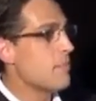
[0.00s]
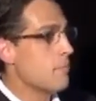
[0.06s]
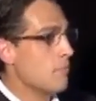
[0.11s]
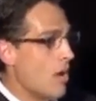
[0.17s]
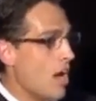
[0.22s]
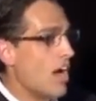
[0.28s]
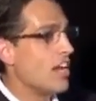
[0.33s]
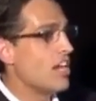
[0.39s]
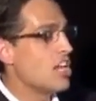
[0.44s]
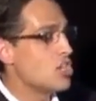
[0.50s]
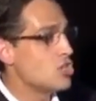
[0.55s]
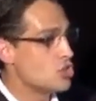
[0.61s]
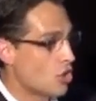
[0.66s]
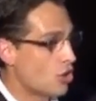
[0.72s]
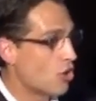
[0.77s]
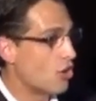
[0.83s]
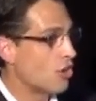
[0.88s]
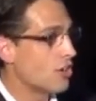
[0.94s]
and mud and
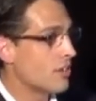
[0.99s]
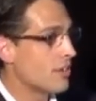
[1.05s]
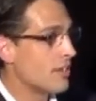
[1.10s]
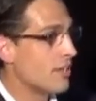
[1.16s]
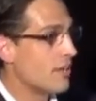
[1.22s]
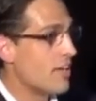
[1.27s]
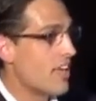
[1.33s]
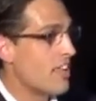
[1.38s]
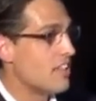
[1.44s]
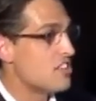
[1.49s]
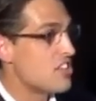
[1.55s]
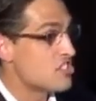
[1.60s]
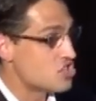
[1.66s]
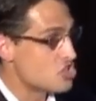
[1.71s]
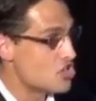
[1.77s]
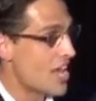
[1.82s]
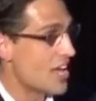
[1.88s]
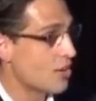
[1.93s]
dirt, and it
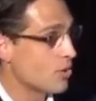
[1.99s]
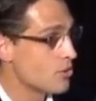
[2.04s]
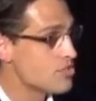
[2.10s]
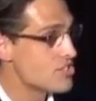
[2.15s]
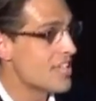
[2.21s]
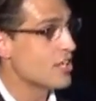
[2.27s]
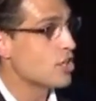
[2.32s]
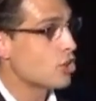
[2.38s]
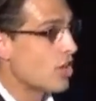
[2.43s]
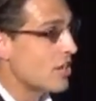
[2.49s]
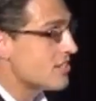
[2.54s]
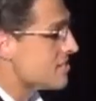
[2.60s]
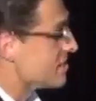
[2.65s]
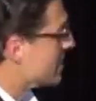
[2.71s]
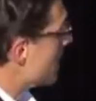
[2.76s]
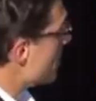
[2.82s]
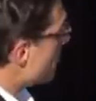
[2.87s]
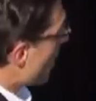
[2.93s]
settles, they create the
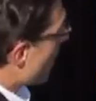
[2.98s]
same